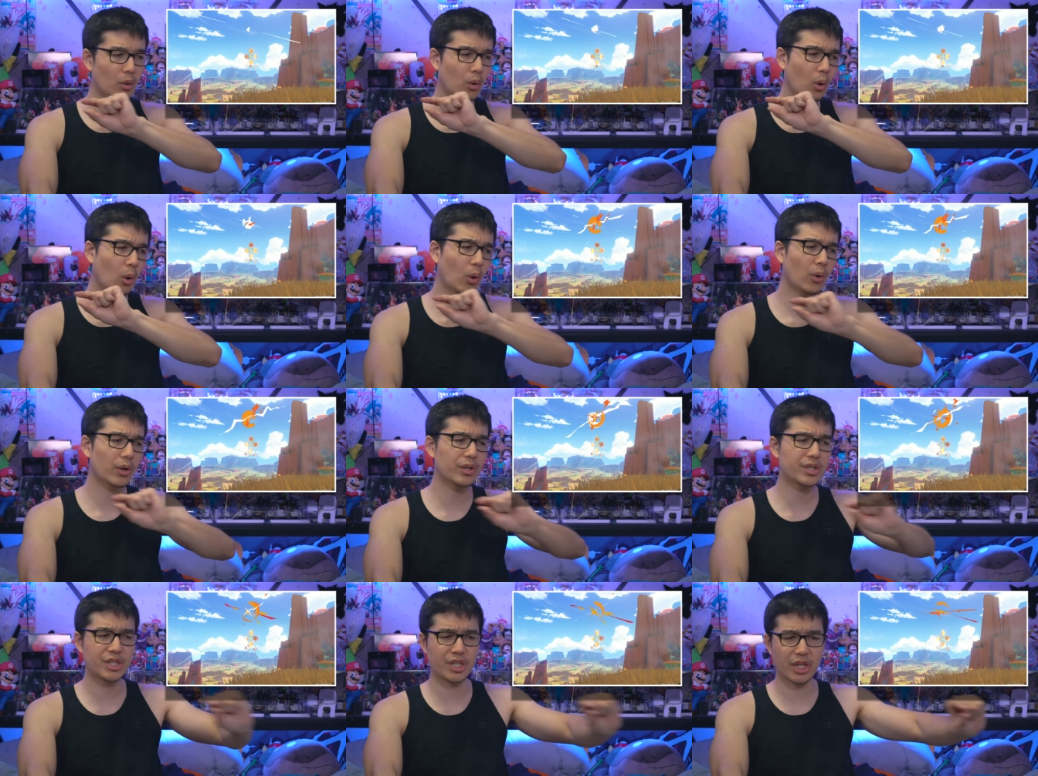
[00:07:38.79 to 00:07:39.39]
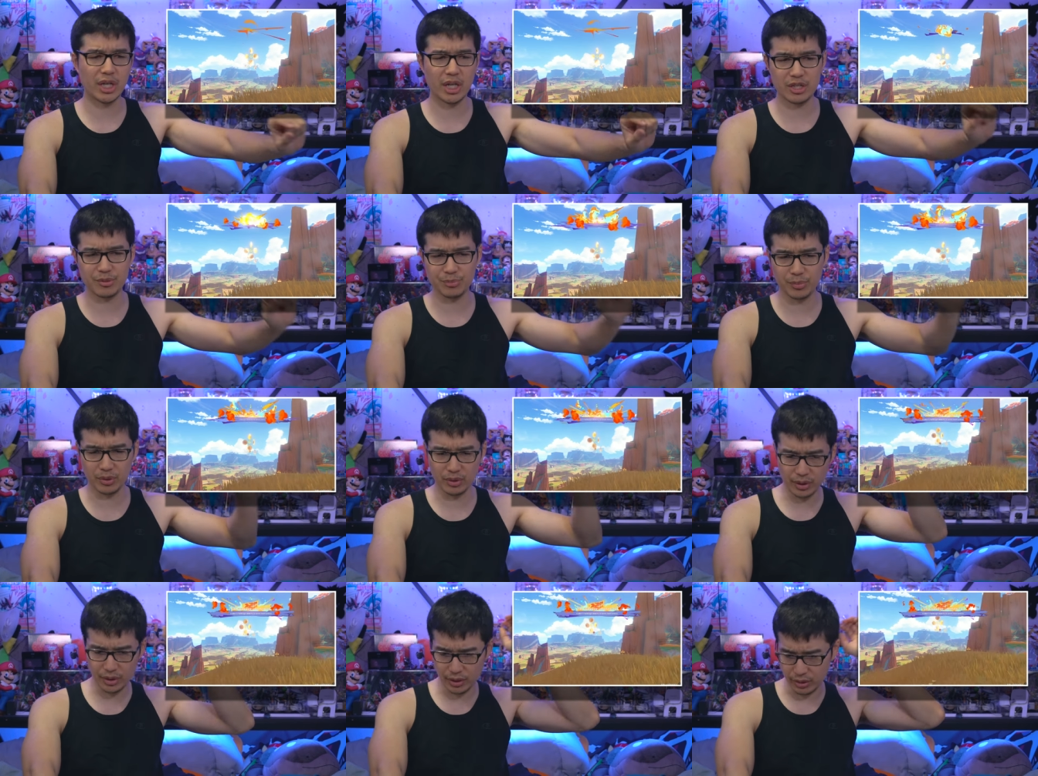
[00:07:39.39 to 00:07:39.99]
orange gauge
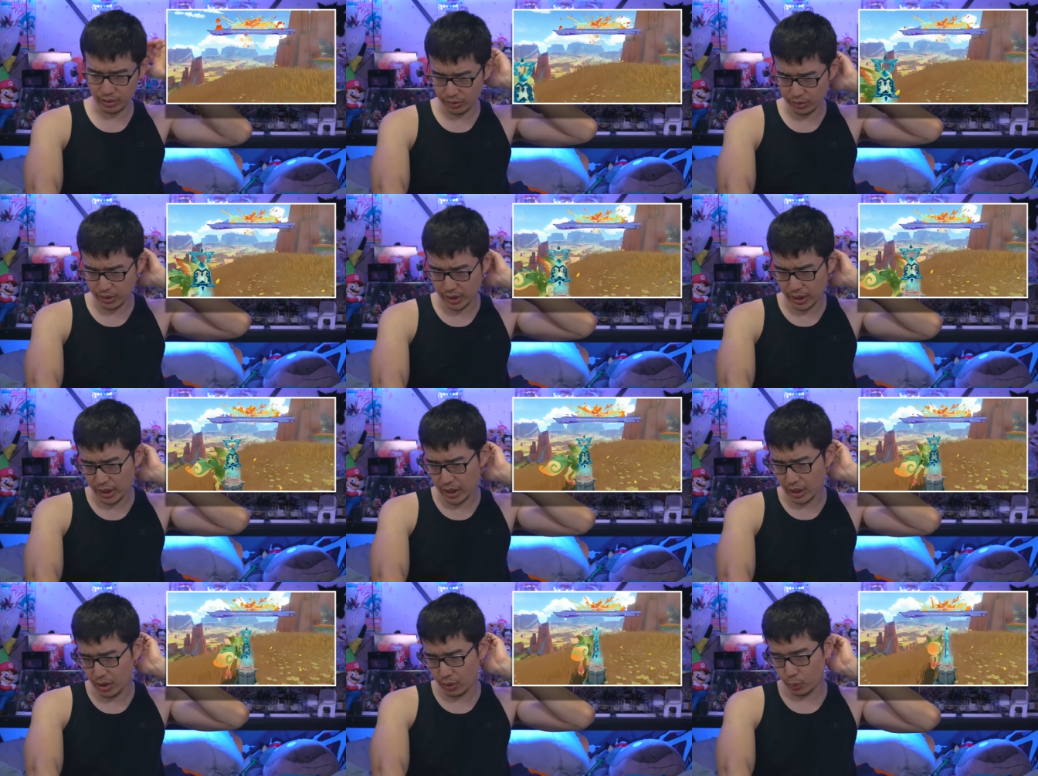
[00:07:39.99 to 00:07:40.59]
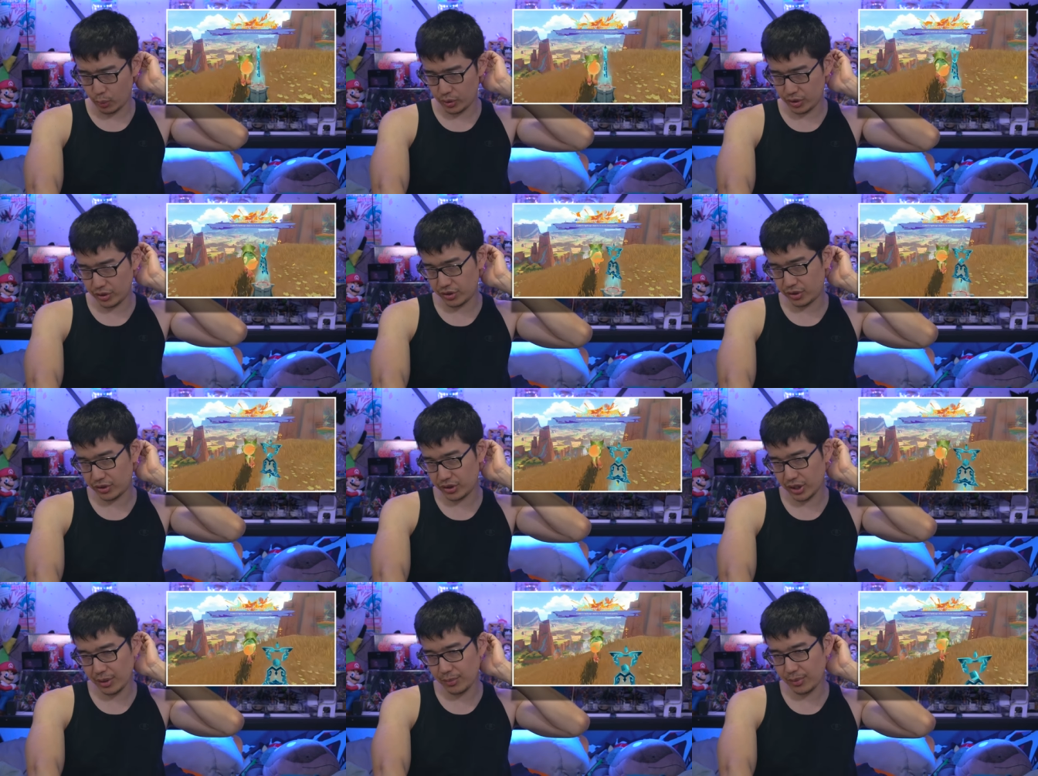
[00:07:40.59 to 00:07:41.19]
below, which is
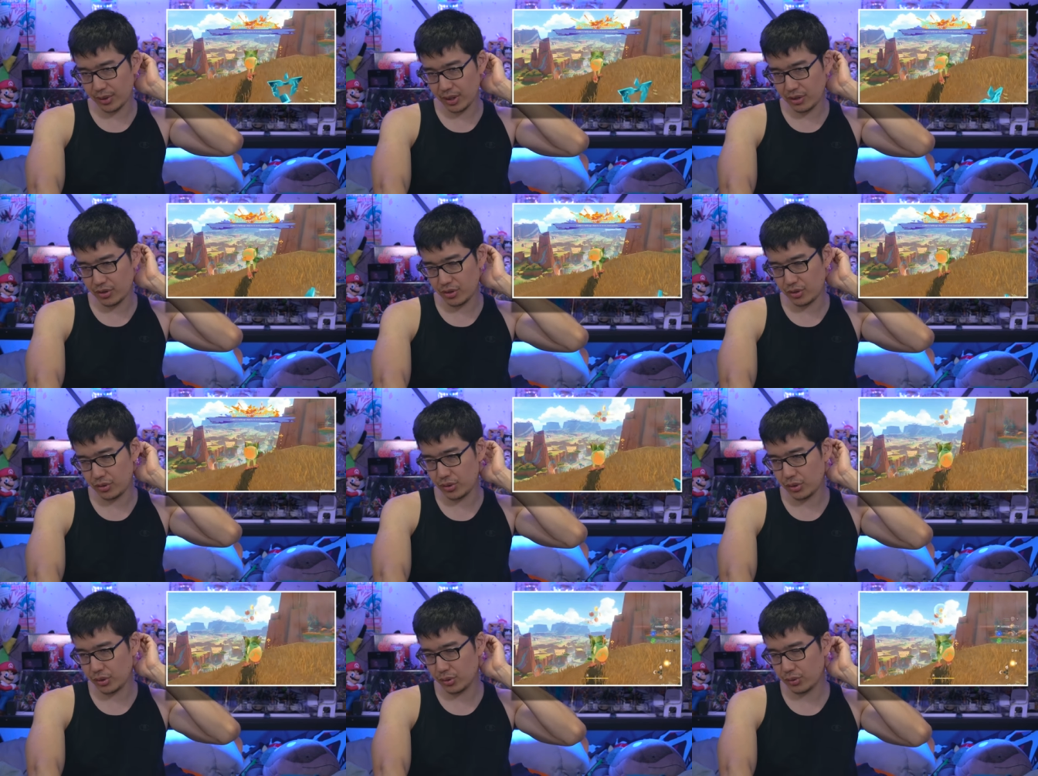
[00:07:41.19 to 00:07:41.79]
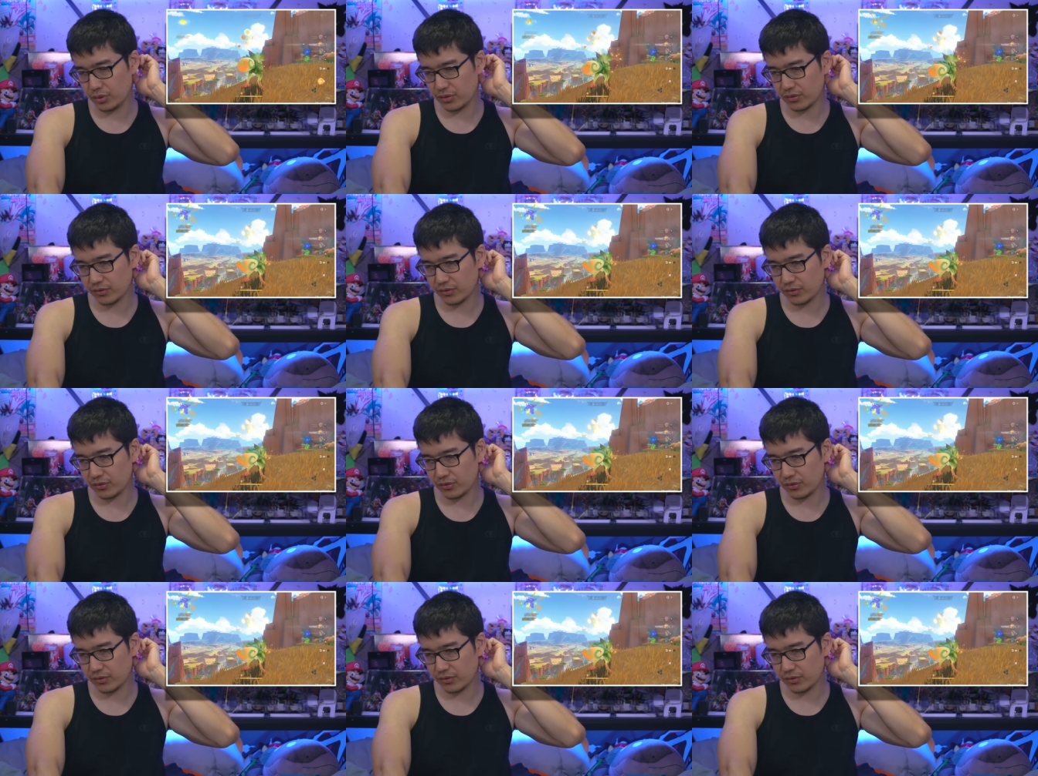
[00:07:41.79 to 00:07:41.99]
the same gauge you use